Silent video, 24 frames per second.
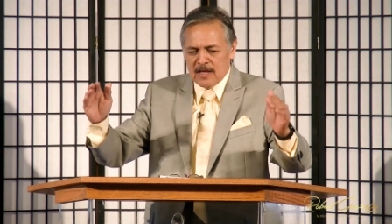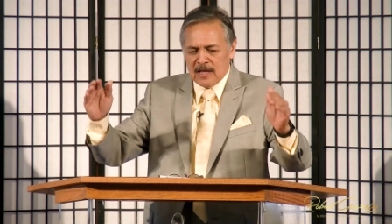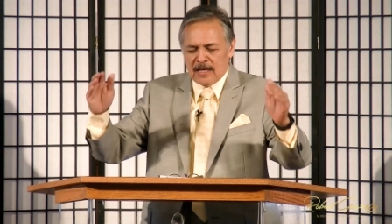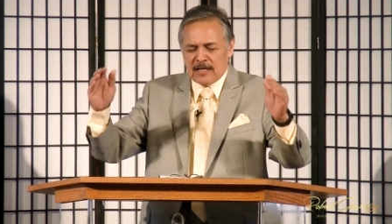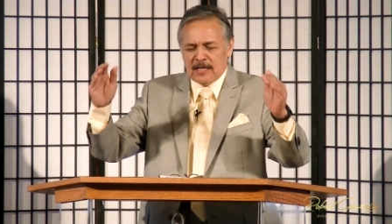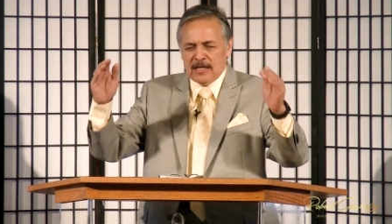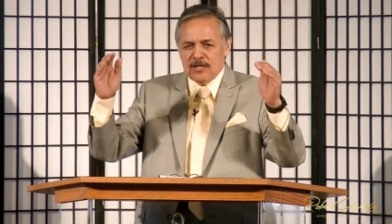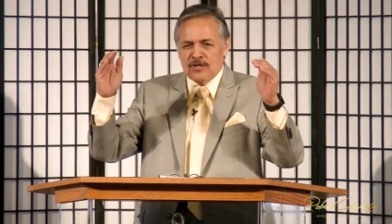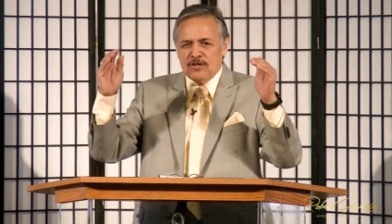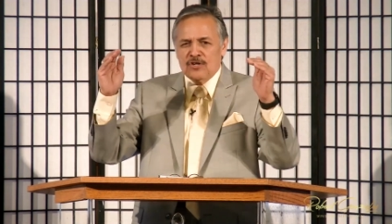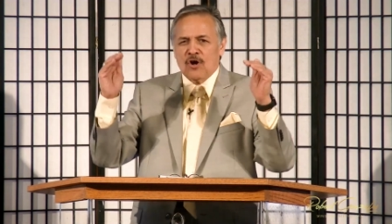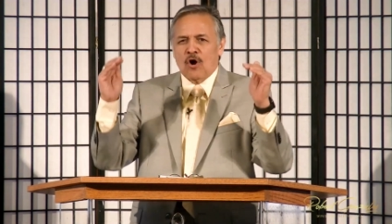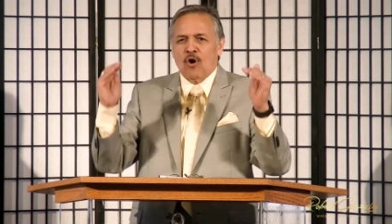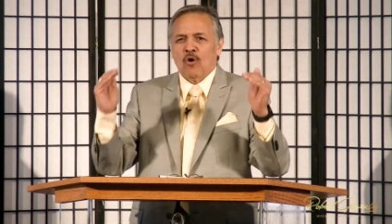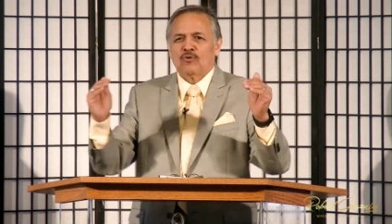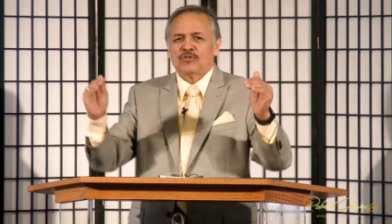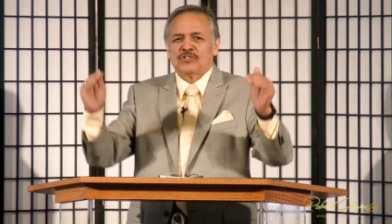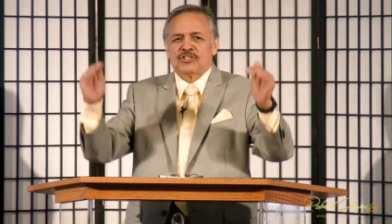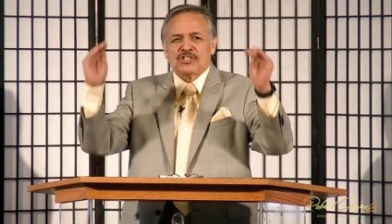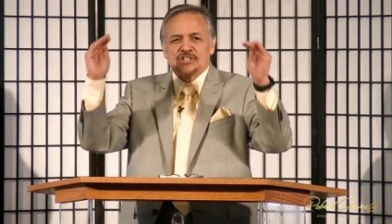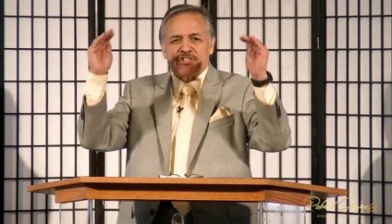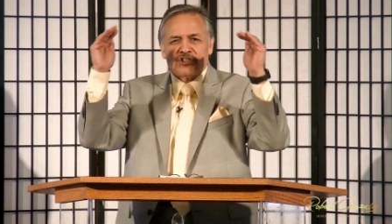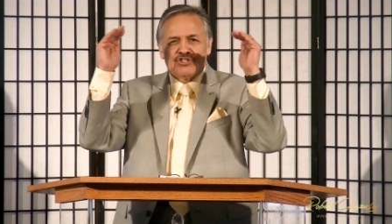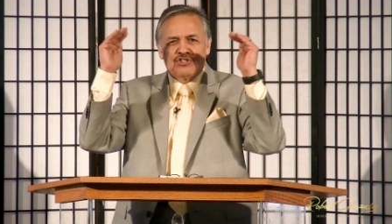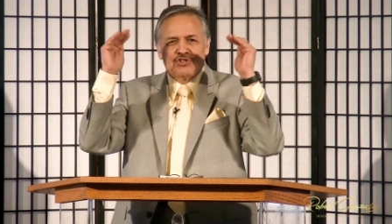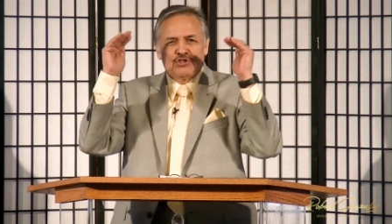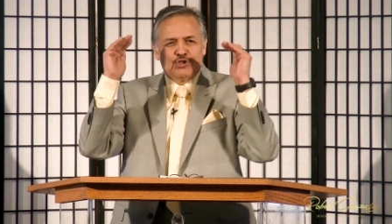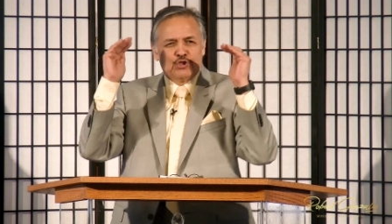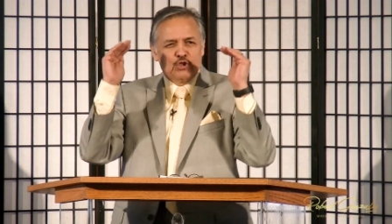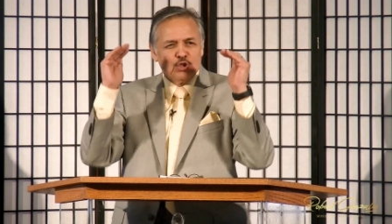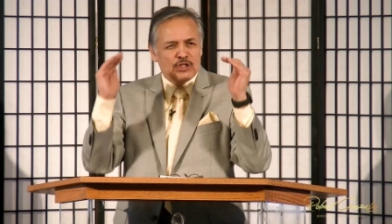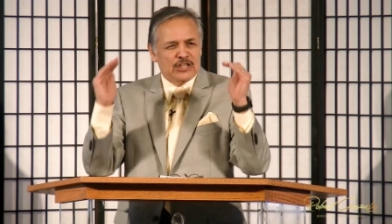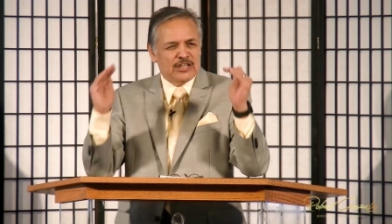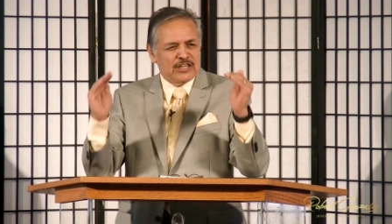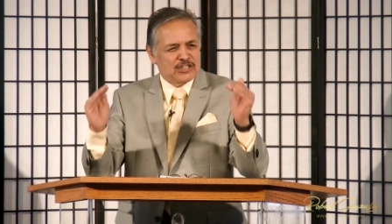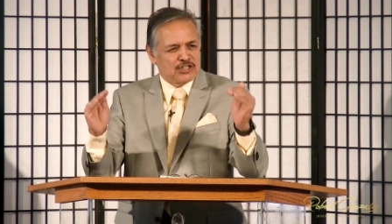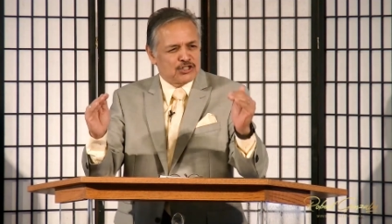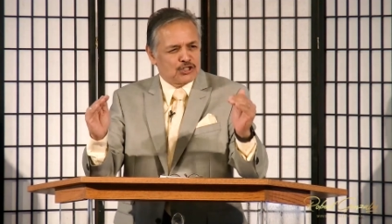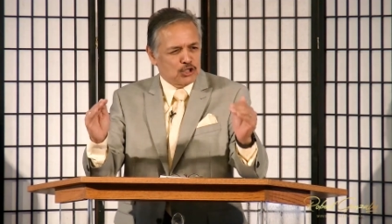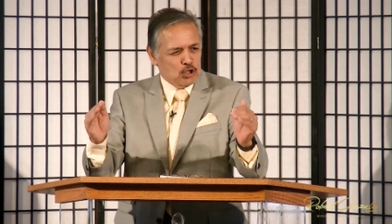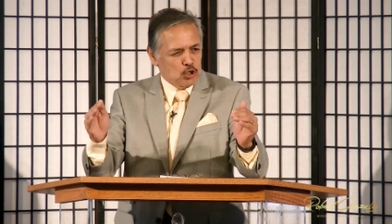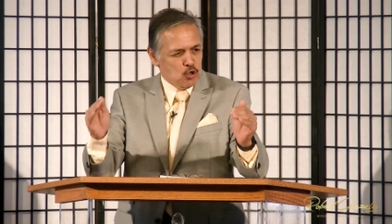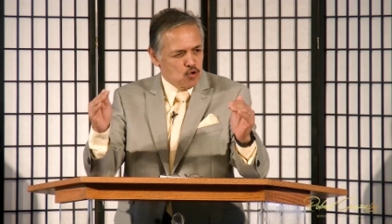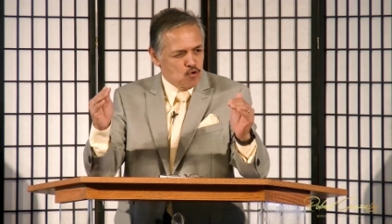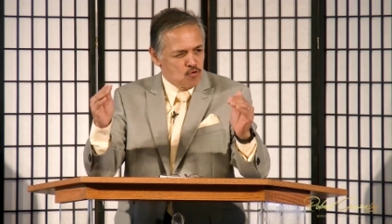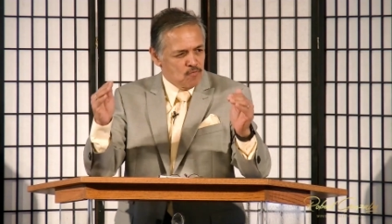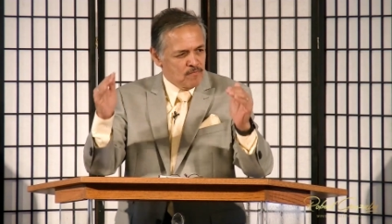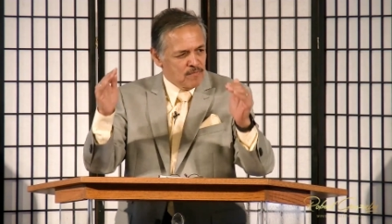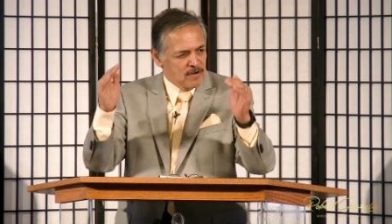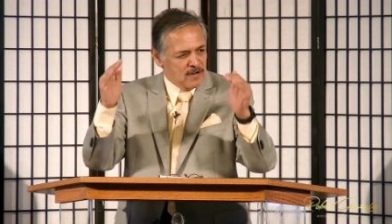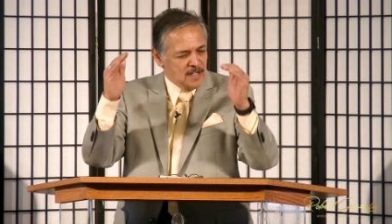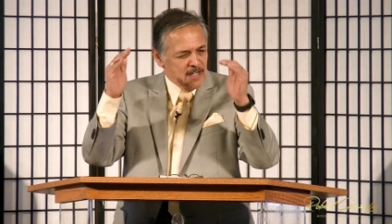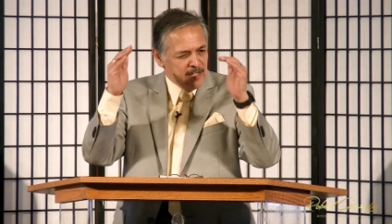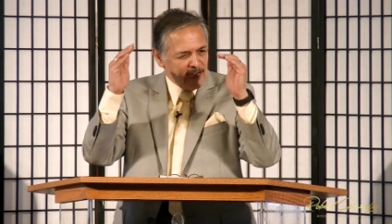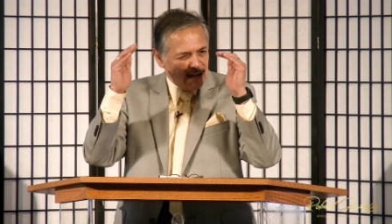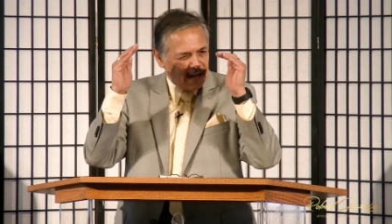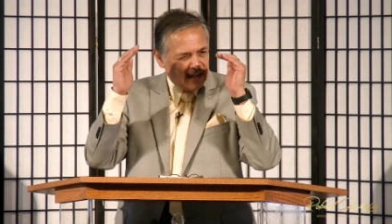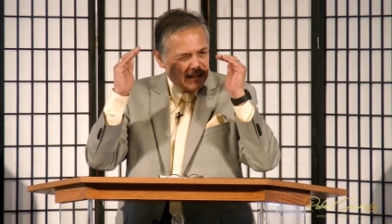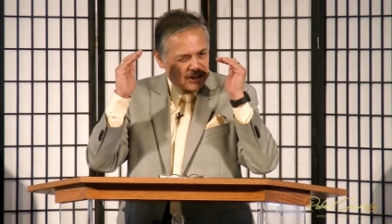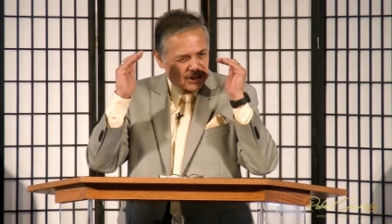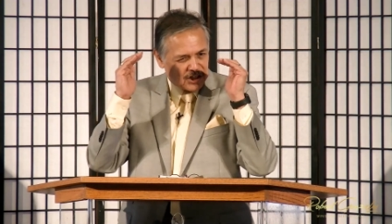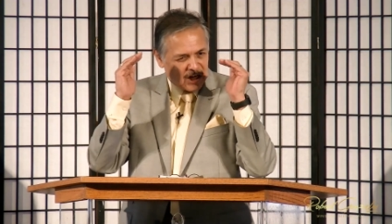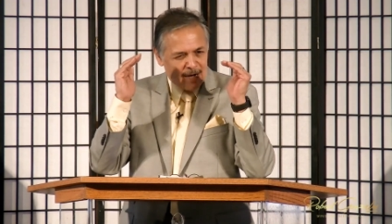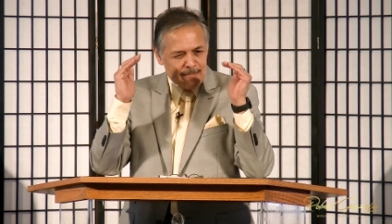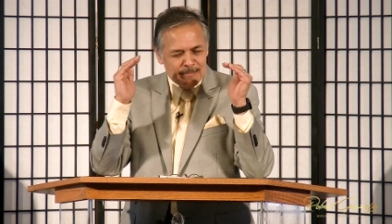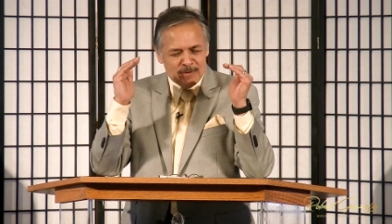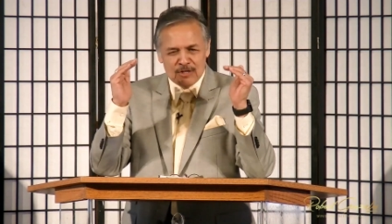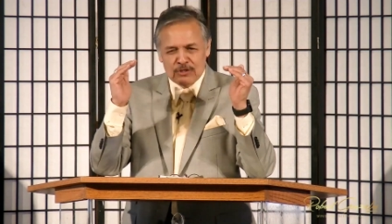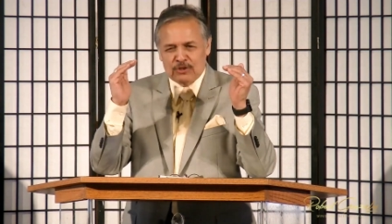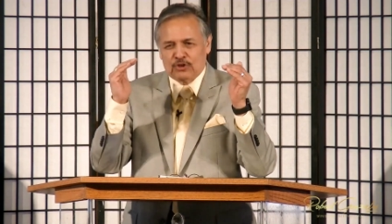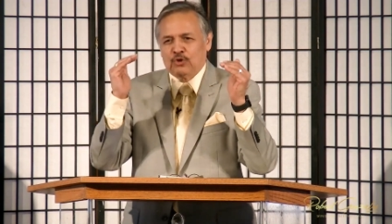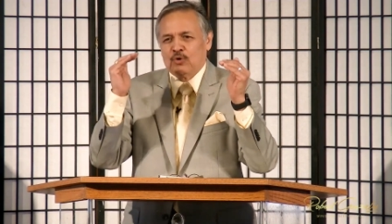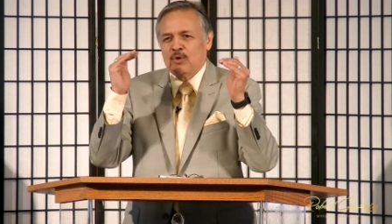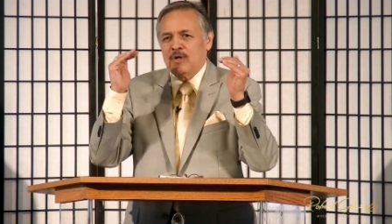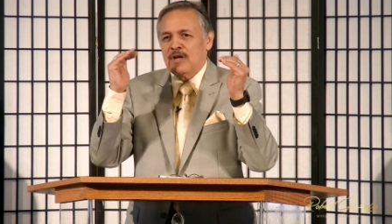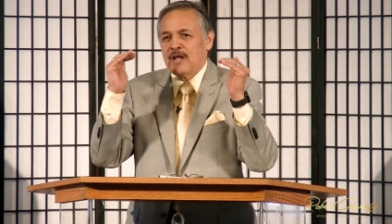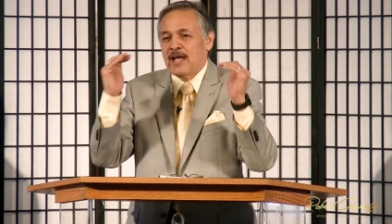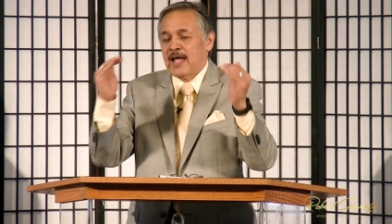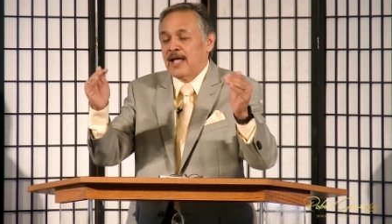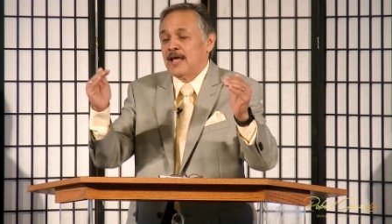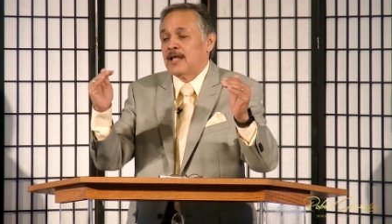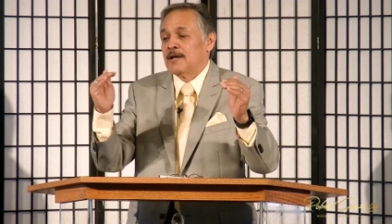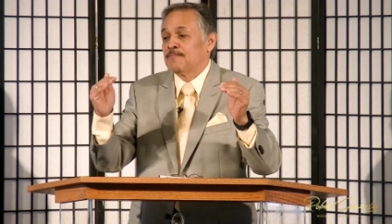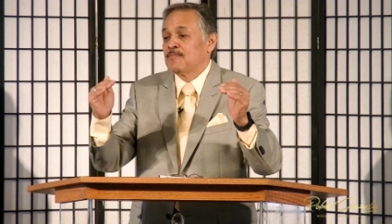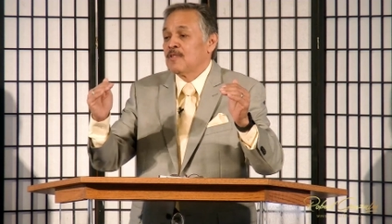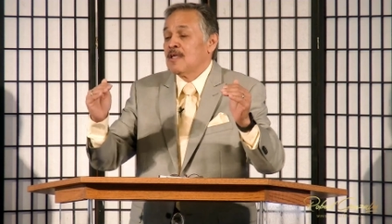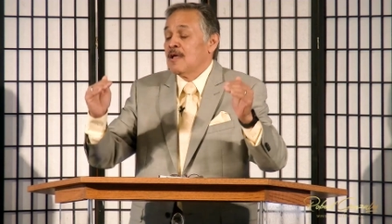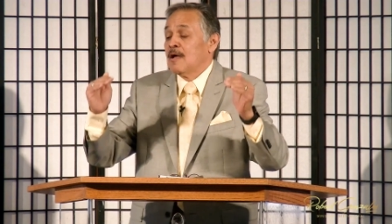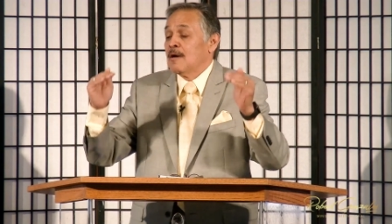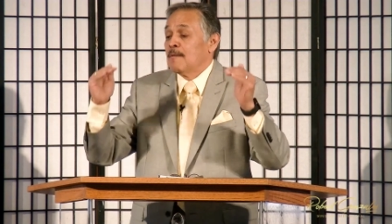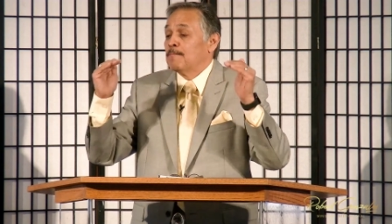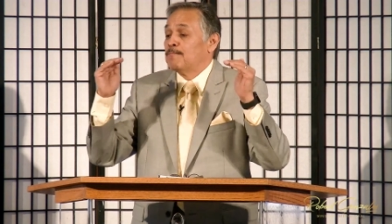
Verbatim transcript: he knows he's doomed. He's coming to an end.